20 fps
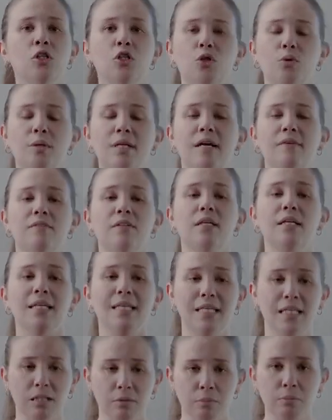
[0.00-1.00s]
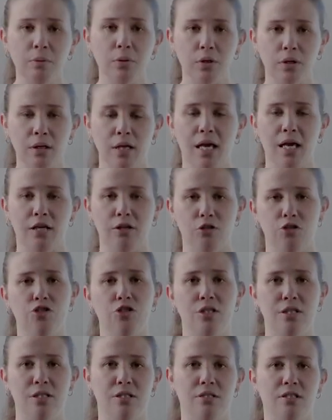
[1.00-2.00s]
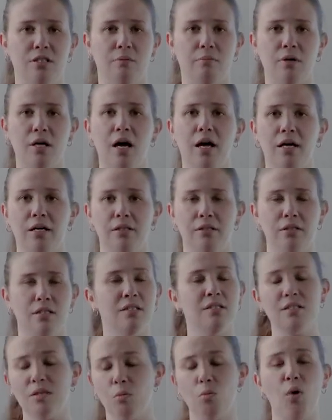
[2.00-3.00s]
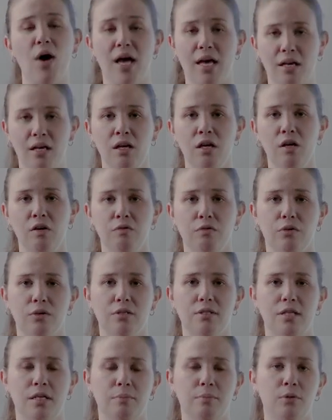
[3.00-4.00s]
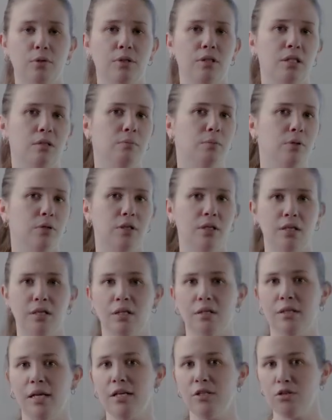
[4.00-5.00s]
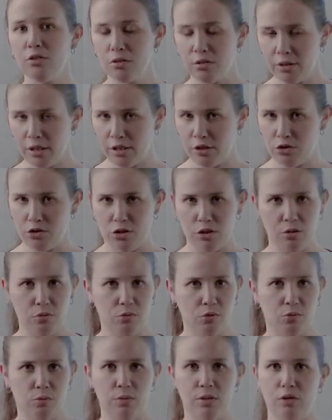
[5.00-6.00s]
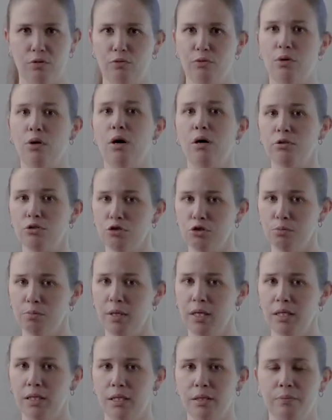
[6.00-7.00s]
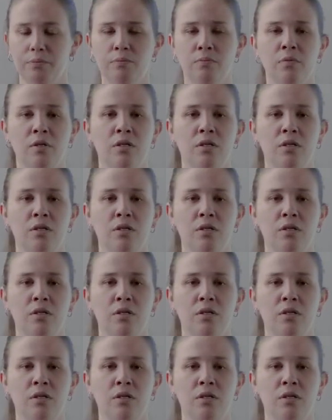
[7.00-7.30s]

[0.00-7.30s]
You would have to input energy in some way. For example, inputting an electrical energy, which would therefore cost you money.